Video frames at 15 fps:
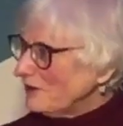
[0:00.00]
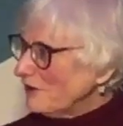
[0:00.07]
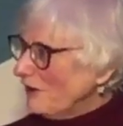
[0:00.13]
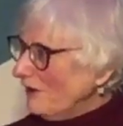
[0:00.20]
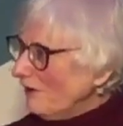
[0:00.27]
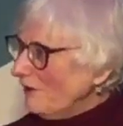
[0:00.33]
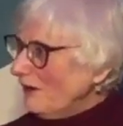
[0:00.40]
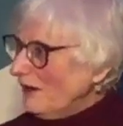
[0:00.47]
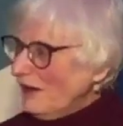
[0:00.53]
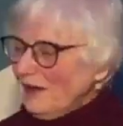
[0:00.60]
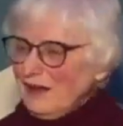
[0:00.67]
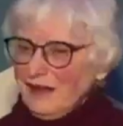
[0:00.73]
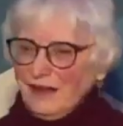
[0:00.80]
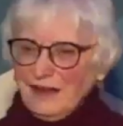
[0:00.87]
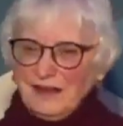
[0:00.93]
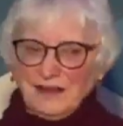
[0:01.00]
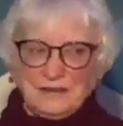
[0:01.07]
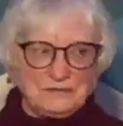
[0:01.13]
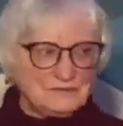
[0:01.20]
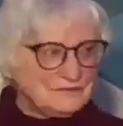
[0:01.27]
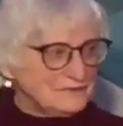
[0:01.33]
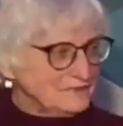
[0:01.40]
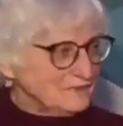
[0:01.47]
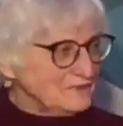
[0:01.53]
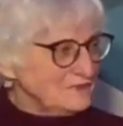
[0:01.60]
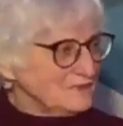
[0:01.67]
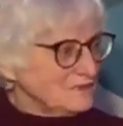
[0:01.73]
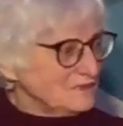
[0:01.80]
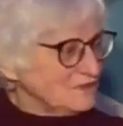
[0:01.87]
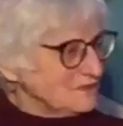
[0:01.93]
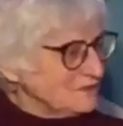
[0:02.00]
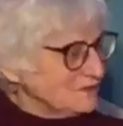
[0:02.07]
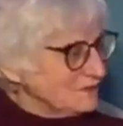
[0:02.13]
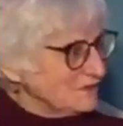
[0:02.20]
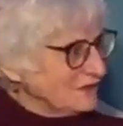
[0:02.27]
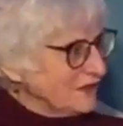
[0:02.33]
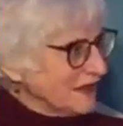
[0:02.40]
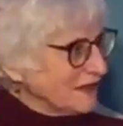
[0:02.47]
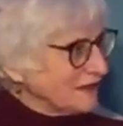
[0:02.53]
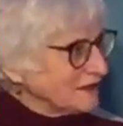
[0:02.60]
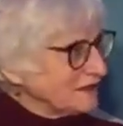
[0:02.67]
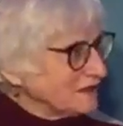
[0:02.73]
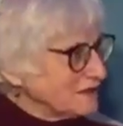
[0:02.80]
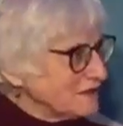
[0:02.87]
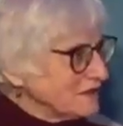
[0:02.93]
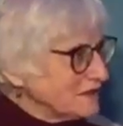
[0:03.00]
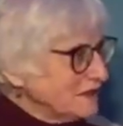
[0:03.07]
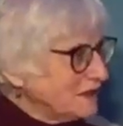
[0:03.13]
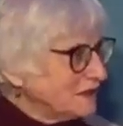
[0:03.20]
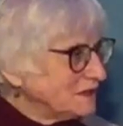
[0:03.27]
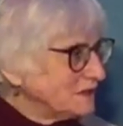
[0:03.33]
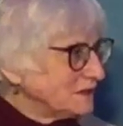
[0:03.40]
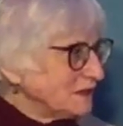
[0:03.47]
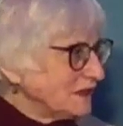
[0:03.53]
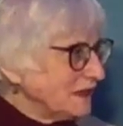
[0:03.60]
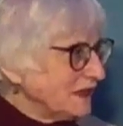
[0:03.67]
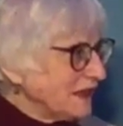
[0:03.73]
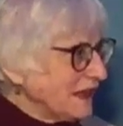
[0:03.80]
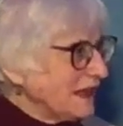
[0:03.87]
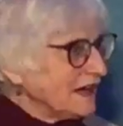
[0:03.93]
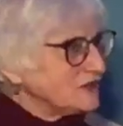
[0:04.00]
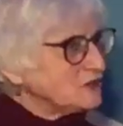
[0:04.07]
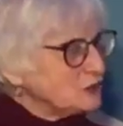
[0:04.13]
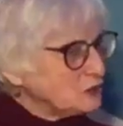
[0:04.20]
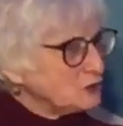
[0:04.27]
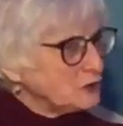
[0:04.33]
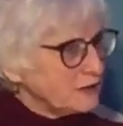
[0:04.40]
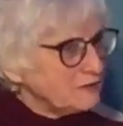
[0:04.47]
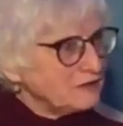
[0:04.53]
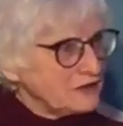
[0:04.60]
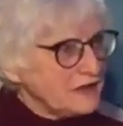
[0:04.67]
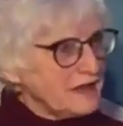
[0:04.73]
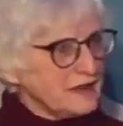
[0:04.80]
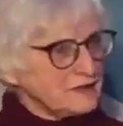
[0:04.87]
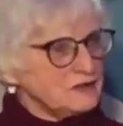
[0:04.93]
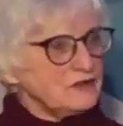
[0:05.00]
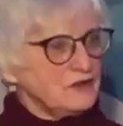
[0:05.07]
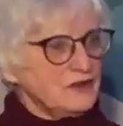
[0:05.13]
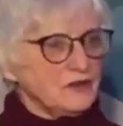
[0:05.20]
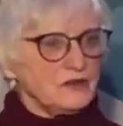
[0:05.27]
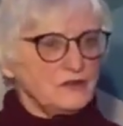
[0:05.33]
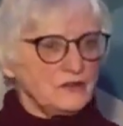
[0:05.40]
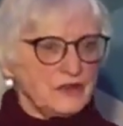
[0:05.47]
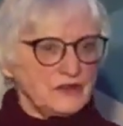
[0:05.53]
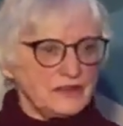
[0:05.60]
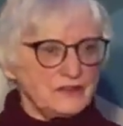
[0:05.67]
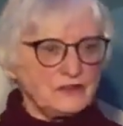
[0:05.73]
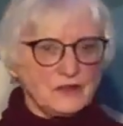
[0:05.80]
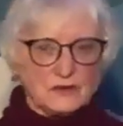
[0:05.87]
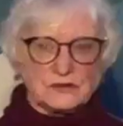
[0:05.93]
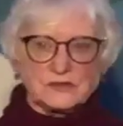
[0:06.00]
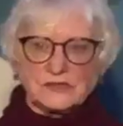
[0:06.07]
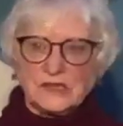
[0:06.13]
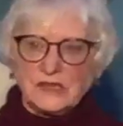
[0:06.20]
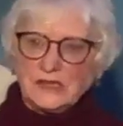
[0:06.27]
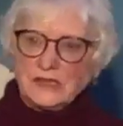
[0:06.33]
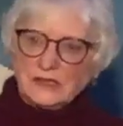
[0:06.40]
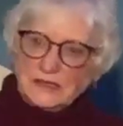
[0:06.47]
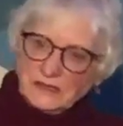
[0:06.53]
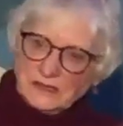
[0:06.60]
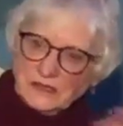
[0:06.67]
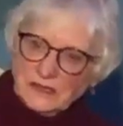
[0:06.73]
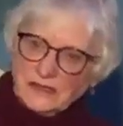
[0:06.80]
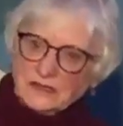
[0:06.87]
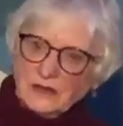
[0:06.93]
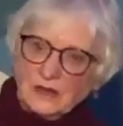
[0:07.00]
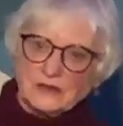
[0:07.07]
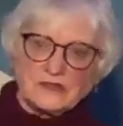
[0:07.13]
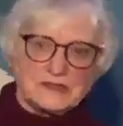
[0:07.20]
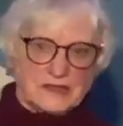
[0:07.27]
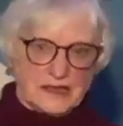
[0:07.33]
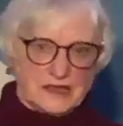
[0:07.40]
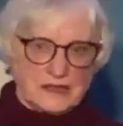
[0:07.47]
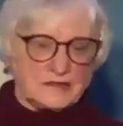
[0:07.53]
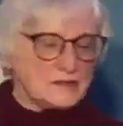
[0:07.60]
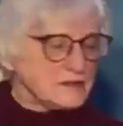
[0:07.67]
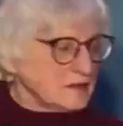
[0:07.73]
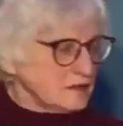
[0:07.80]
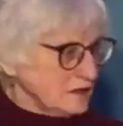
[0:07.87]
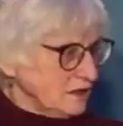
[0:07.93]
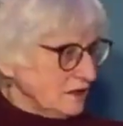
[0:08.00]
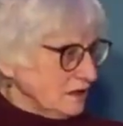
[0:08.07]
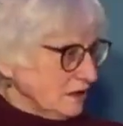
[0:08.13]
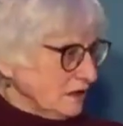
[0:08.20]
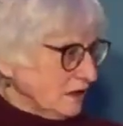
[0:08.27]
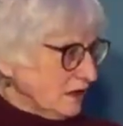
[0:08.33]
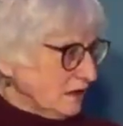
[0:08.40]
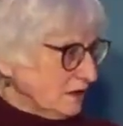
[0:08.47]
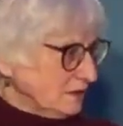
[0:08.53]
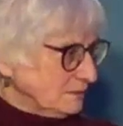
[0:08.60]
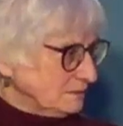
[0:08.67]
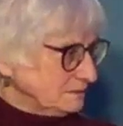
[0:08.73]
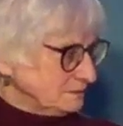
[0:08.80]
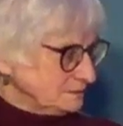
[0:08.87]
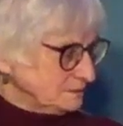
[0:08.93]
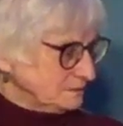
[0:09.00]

you know? Um, that, and I knew even then, you know, that in those, in those days, um,